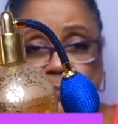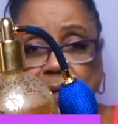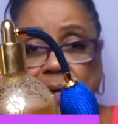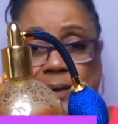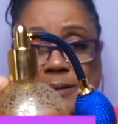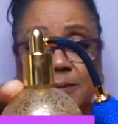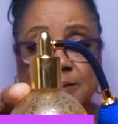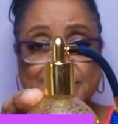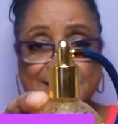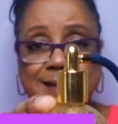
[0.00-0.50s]

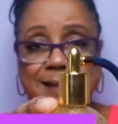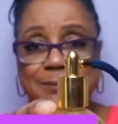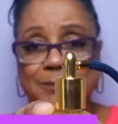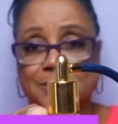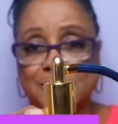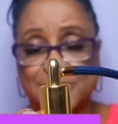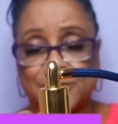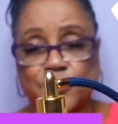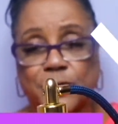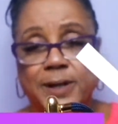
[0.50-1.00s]
bottle, same
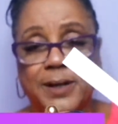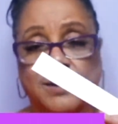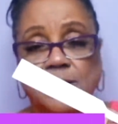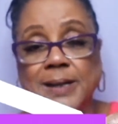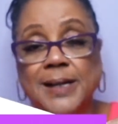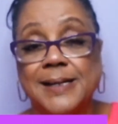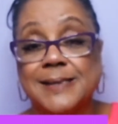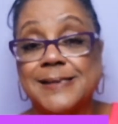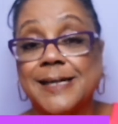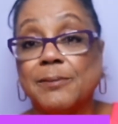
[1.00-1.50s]
little sprayer,
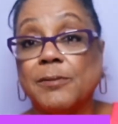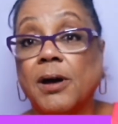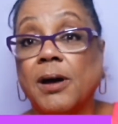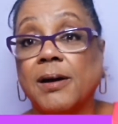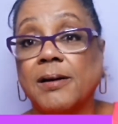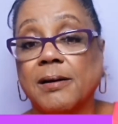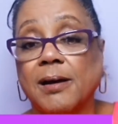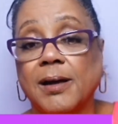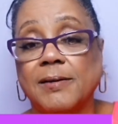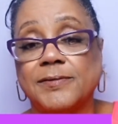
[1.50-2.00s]
same
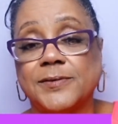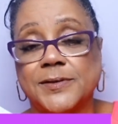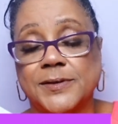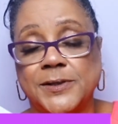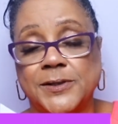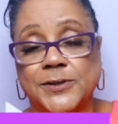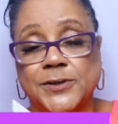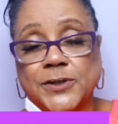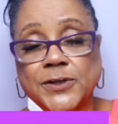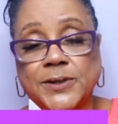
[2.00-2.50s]
on-off.
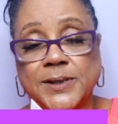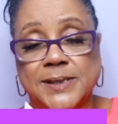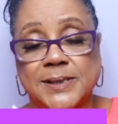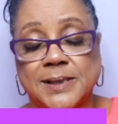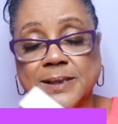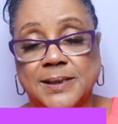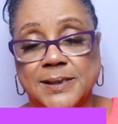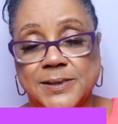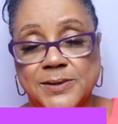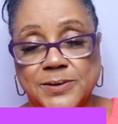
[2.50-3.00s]
You turn it
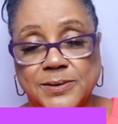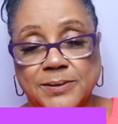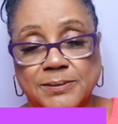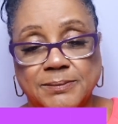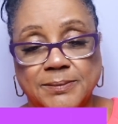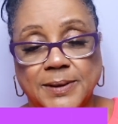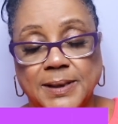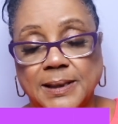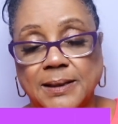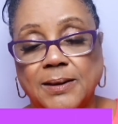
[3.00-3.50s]
to the
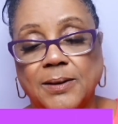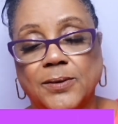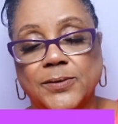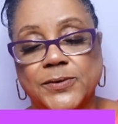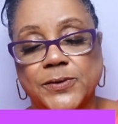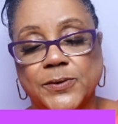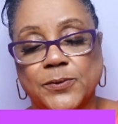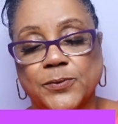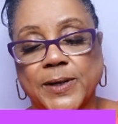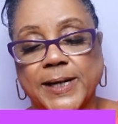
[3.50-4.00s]

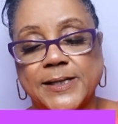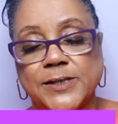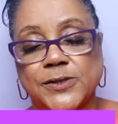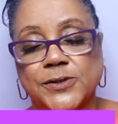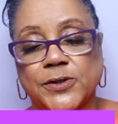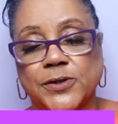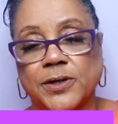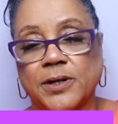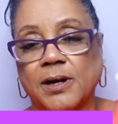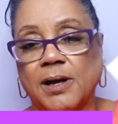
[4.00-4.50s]
right to
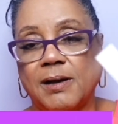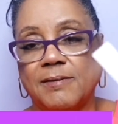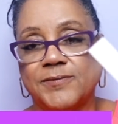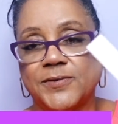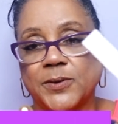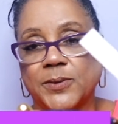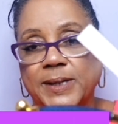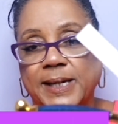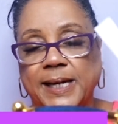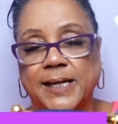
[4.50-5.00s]
turn it off
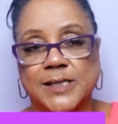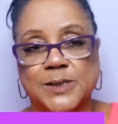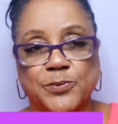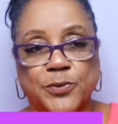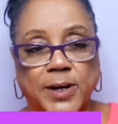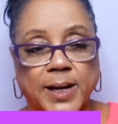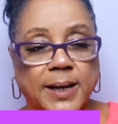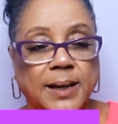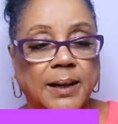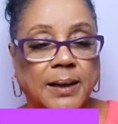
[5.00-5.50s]
so it can't
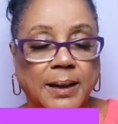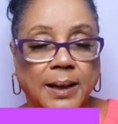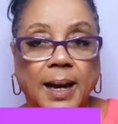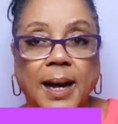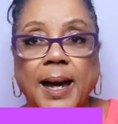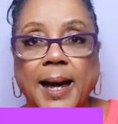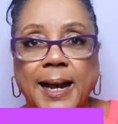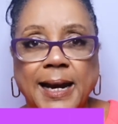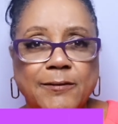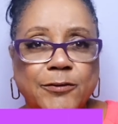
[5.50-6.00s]
spray.
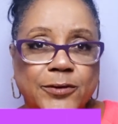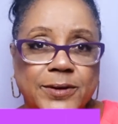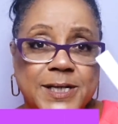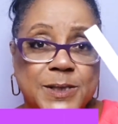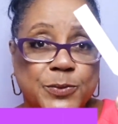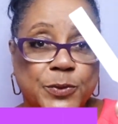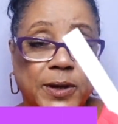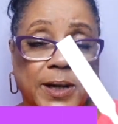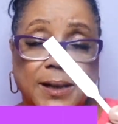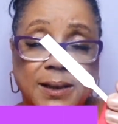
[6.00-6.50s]
And I've already
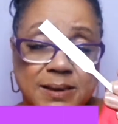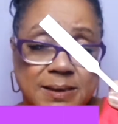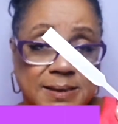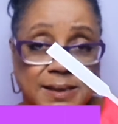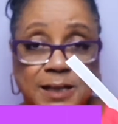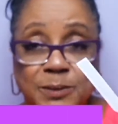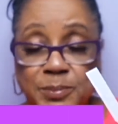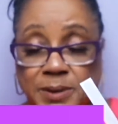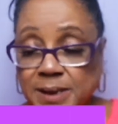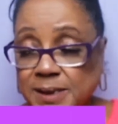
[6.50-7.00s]
sprayed on the
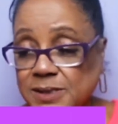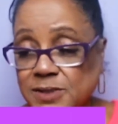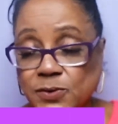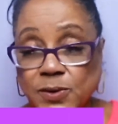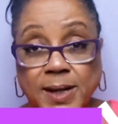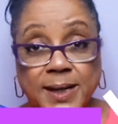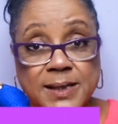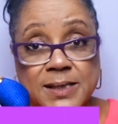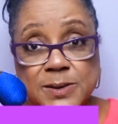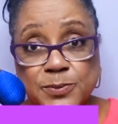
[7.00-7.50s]
stick because trying to